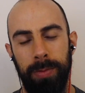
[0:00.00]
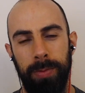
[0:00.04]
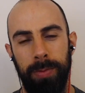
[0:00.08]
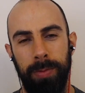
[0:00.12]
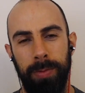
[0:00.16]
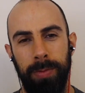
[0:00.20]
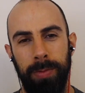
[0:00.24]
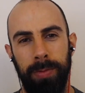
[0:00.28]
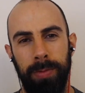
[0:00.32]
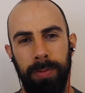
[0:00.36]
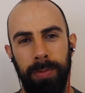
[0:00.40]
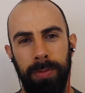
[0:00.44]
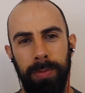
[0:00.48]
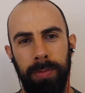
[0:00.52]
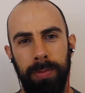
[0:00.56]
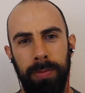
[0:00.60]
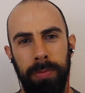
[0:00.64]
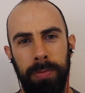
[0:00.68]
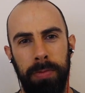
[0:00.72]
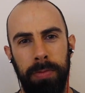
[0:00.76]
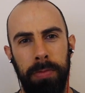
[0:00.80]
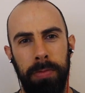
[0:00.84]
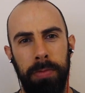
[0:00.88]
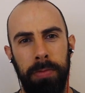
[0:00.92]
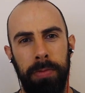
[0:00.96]

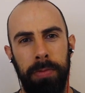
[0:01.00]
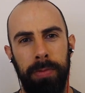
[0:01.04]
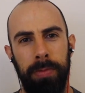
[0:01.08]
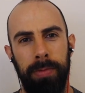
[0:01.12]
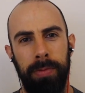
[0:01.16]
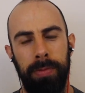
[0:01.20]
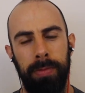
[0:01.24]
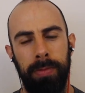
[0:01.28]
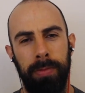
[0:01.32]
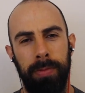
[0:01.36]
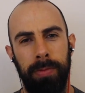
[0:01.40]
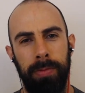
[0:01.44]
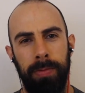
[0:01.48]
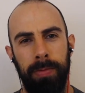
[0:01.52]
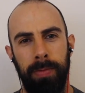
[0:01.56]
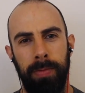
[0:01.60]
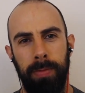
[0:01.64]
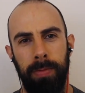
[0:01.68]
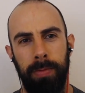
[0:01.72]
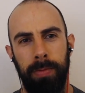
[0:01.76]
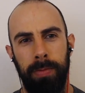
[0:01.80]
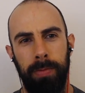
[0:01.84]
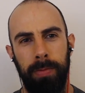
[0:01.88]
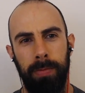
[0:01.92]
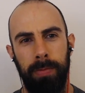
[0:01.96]

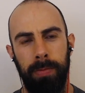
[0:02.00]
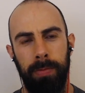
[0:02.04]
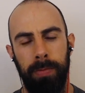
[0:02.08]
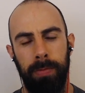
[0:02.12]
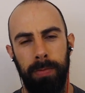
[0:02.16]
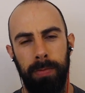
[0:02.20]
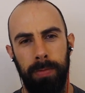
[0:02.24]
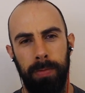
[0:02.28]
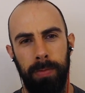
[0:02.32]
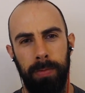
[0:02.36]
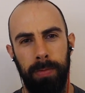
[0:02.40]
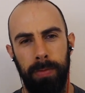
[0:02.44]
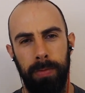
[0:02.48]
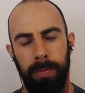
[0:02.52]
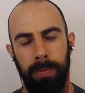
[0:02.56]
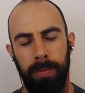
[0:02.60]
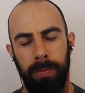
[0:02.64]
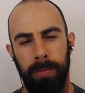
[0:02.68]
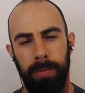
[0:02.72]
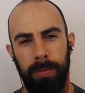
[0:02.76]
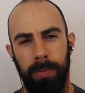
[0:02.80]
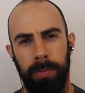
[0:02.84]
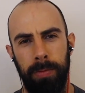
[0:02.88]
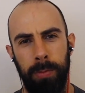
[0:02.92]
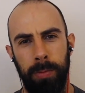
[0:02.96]

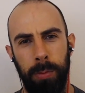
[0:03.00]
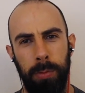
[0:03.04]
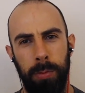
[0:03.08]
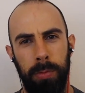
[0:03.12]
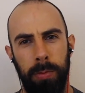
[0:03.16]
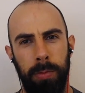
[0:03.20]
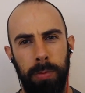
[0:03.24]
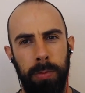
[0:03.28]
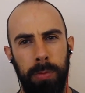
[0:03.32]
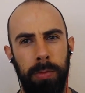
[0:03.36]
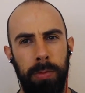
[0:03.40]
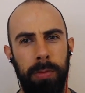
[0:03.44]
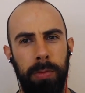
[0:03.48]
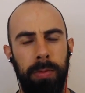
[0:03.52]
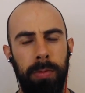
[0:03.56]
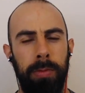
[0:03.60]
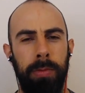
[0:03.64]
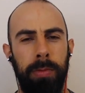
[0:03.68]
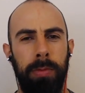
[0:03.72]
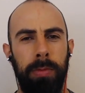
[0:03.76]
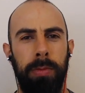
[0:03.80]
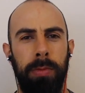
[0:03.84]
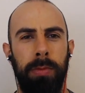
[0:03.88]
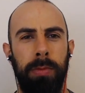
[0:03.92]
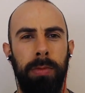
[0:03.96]

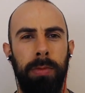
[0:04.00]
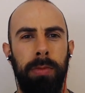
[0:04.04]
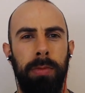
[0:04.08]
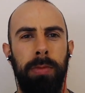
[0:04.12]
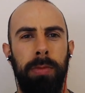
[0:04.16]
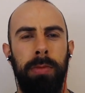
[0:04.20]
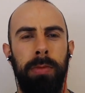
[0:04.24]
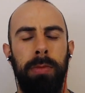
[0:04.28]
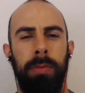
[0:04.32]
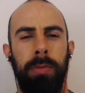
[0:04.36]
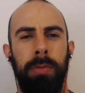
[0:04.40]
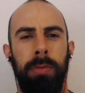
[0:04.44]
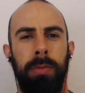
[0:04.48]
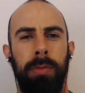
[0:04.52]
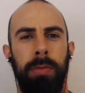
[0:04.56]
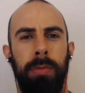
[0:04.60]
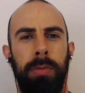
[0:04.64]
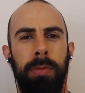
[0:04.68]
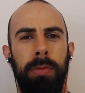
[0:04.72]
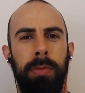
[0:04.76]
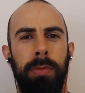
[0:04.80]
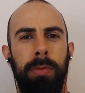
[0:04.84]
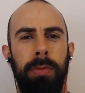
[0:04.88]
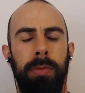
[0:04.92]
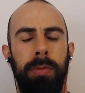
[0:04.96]

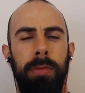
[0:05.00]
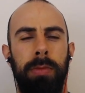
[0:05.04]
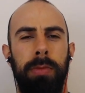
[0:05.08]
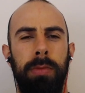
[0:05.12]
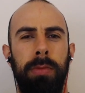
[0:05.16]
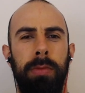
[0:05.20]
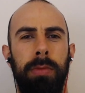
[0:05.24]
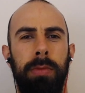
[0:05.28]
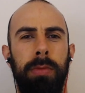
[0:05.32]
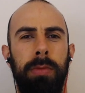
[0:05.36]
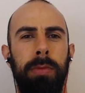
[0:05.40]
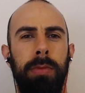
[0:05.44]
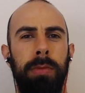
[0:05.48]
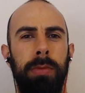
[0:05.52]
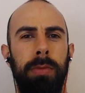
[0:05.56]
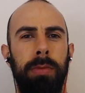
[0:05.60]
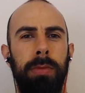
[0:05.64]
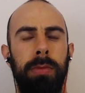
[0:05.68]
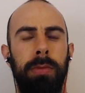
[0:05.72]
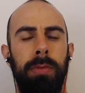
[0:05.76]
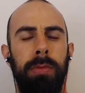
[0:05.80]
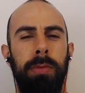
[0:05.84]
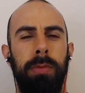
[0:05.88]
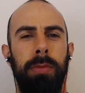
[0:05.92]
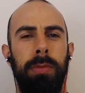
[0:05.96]

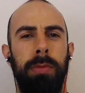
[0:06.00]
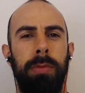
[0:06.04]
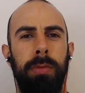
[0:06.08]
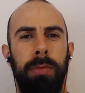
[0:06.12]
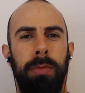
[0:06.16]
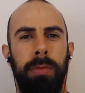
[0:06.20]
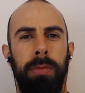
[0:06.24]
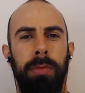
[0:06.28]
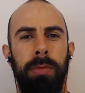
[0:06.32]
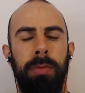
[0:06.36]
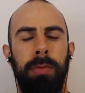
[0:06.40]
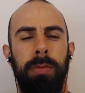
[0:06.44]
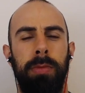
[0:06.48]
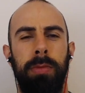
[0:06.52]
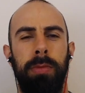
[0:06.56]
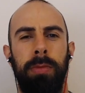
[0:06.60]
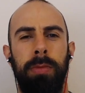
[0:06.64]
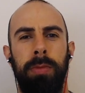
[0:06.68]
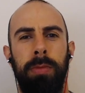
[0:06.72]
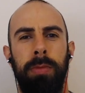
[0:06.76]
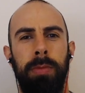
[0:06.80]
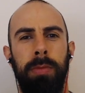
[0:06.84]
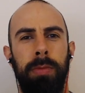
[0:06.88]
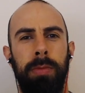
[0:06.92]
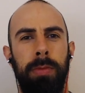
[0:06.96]

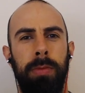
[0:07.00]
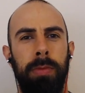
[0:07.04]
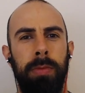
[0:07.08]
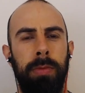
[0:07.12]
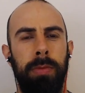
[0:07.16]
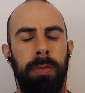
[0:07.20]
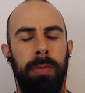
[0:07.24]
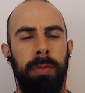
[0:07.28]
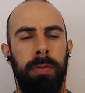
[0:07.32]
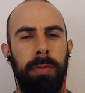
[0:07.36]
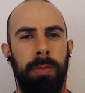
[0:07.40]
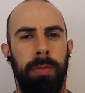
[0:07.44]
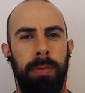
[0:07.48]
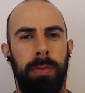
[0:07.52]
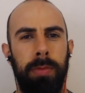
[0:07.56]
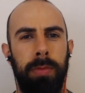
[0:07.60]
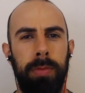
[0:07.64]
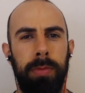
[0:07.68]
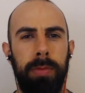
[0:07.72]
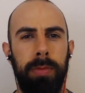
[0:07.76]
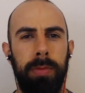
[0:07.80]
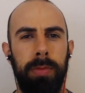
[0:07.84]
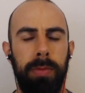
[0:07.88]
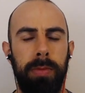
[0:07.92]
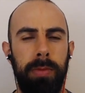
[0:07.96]
(not speaking)